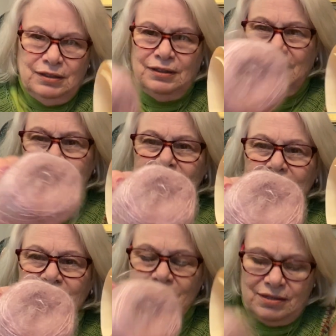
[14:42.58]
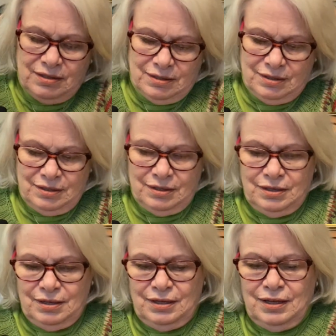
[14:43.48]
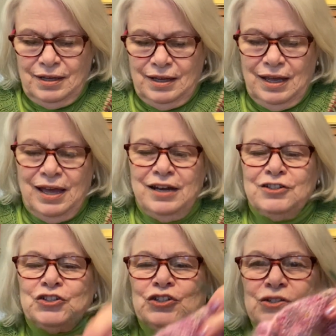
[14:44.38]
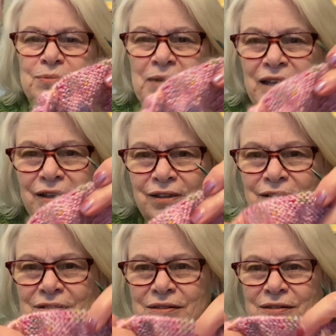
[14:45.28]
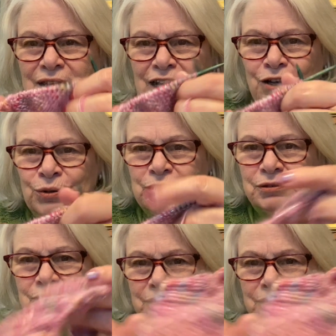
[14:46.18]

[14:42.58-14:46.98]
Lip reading: That's this. And it's just making this cowl